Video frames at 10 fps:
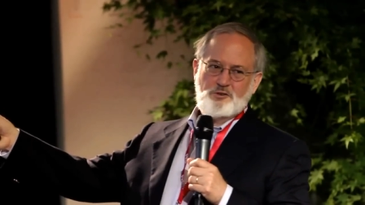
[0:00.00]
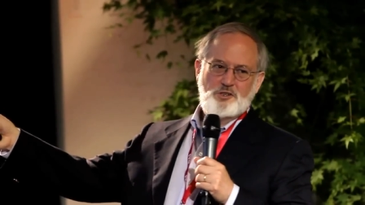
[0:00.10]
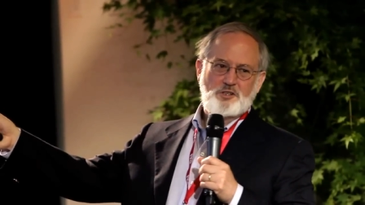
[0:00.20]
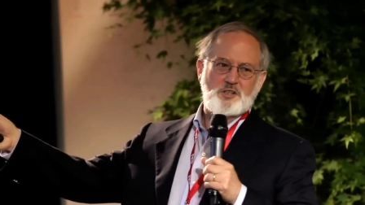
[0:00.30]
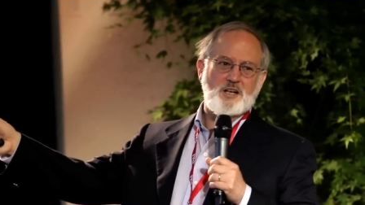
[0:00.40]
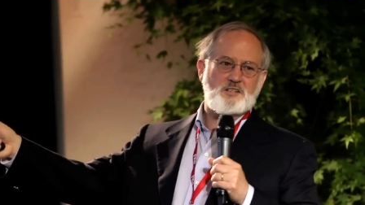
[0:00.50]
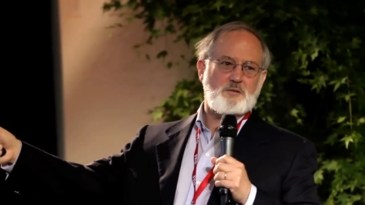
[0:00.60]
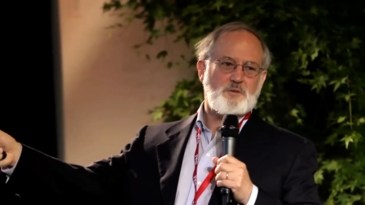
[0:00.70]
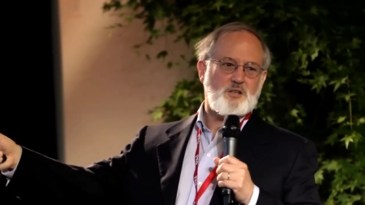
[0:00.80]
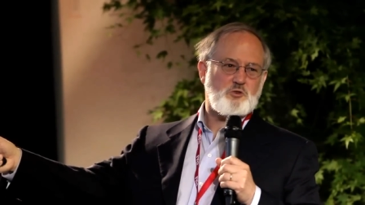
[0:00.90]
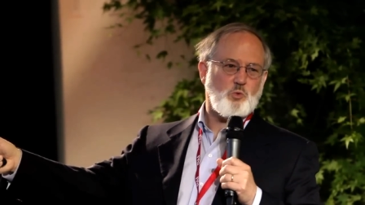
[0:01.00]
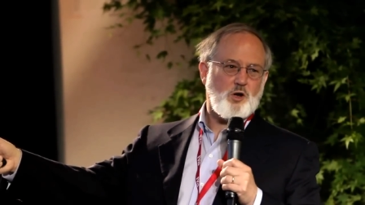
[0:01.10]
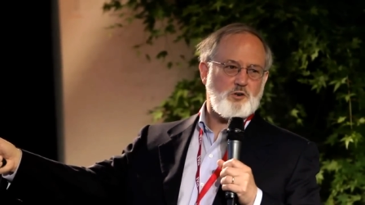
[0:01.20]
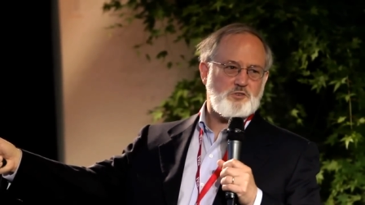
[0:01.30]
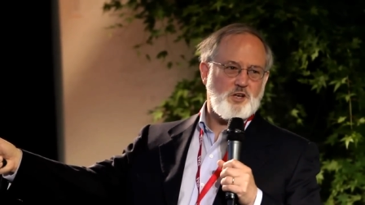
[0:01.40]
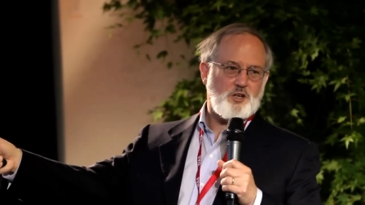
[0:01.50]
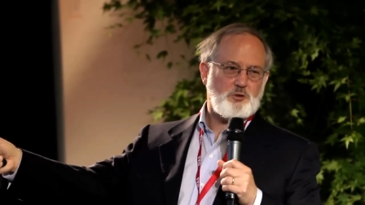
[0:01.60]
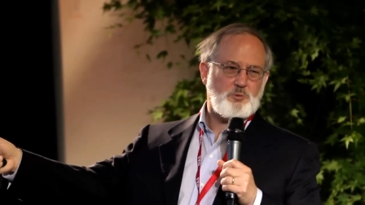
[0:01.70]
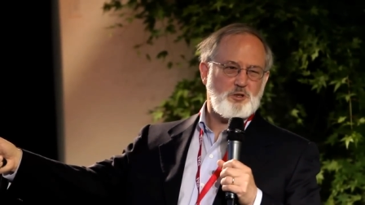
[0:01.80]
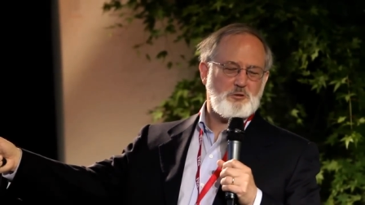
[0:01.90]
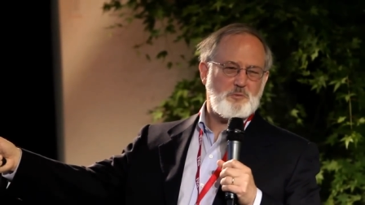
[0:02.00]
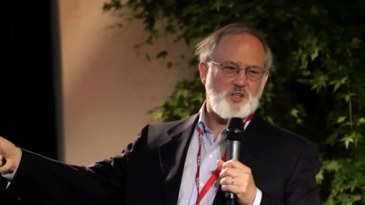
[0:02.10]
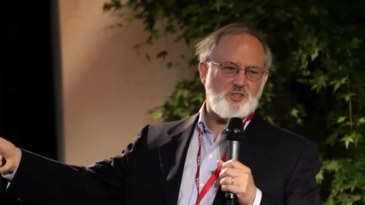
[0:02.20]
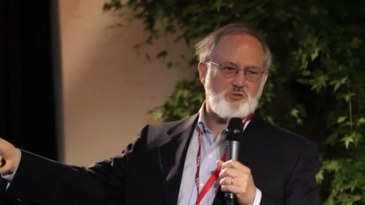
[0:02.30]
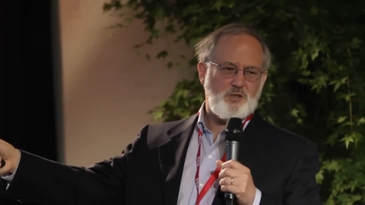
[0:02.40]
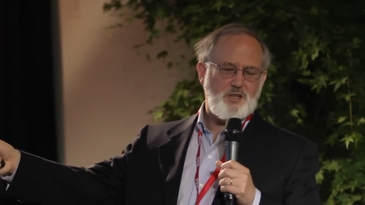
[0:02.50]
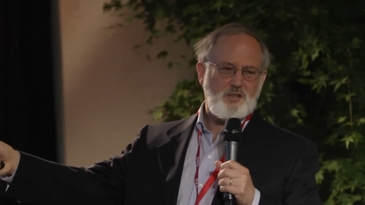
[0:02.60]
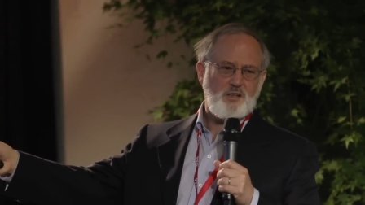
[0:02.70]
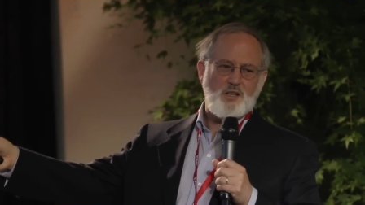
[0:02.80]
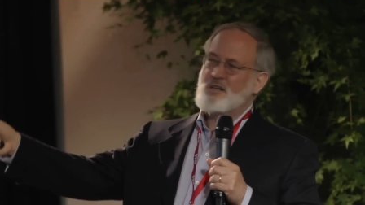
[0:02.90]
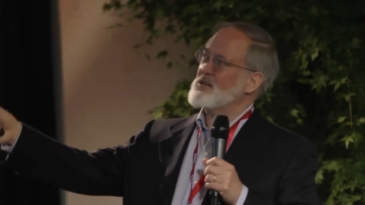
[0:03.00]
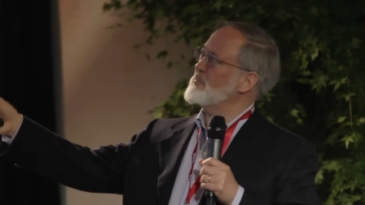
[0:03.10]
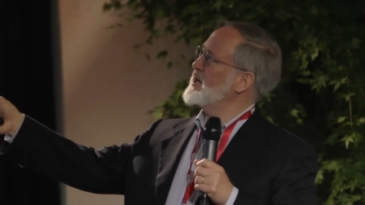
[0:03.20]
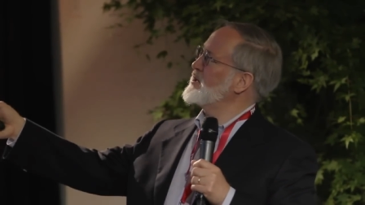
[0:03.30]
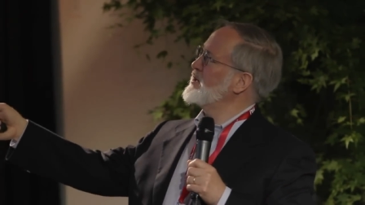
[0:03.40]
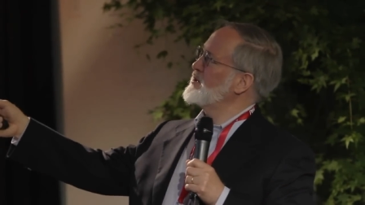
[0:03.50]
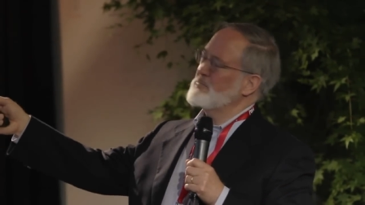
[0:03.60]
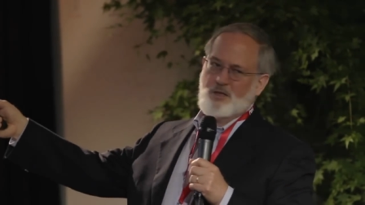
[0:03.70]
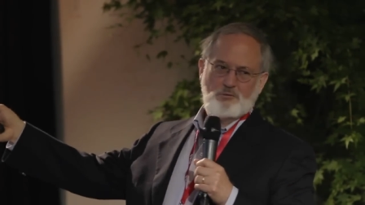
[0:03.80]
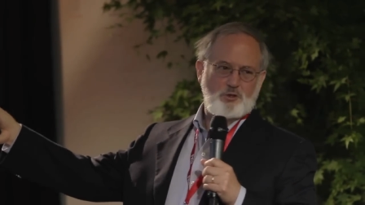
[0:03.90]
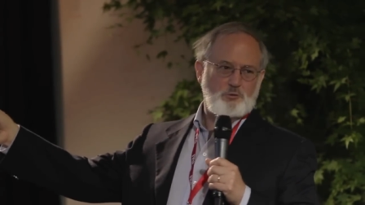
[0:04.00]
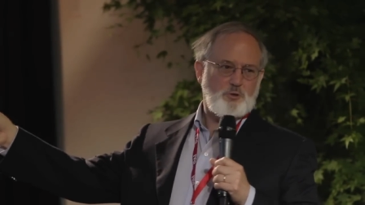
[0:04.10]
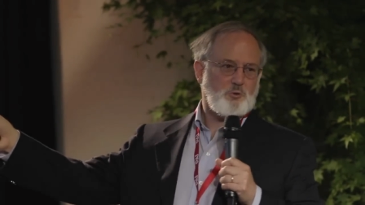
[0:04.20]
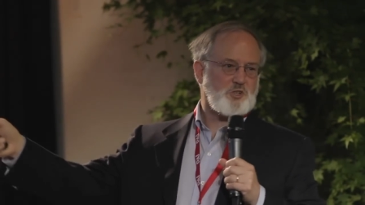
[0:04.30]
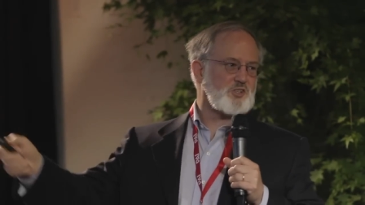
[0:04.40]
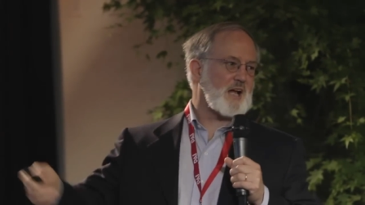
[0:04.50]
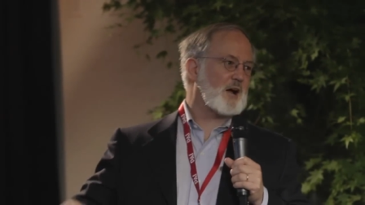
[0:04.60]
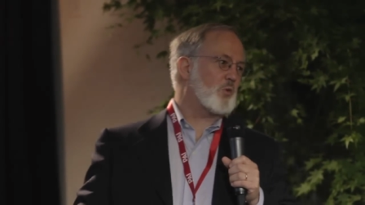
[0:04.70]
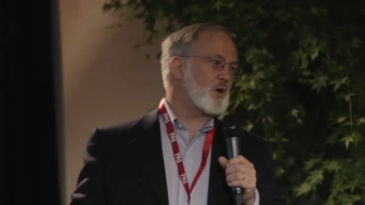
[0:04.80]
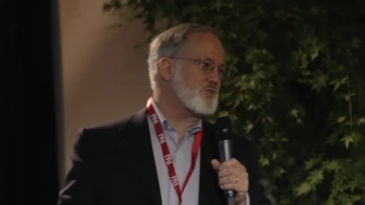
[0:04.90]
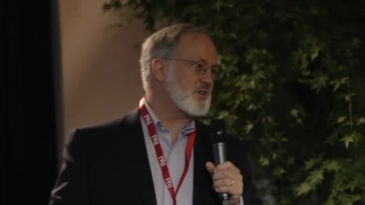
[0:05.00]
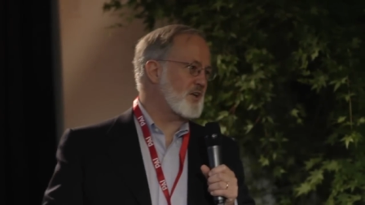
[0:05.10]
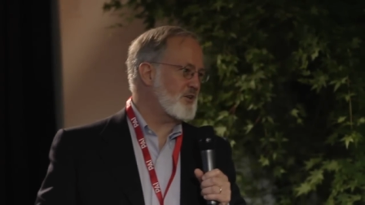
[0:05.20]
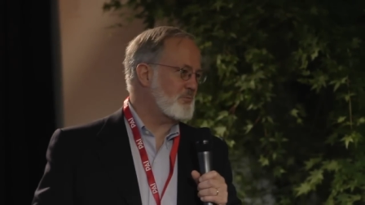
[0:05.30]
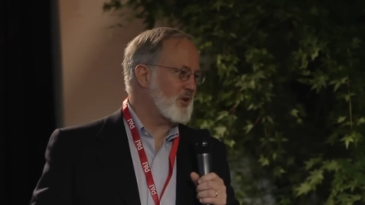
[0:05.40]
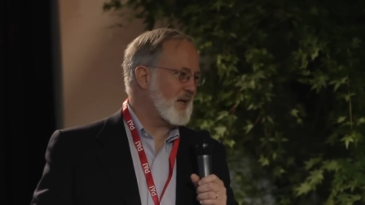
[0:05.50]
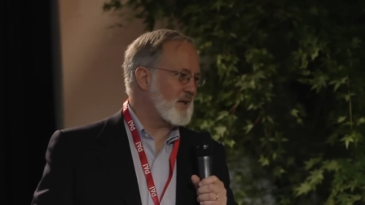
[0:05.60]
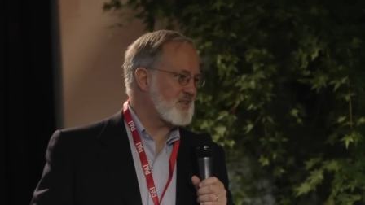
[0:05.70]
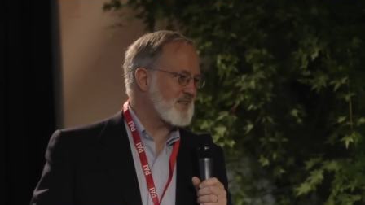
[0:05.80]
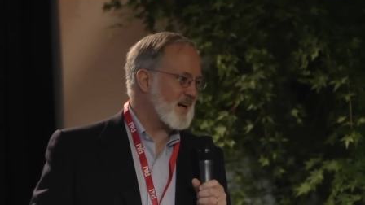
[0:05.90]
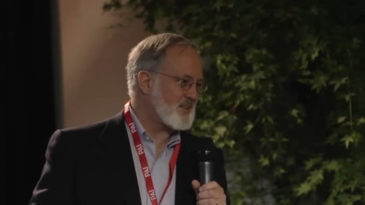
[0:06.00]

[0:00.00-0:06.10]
energy to take something that's water soluble and can be excreted to make it into bilirubin, which is not water soluble and is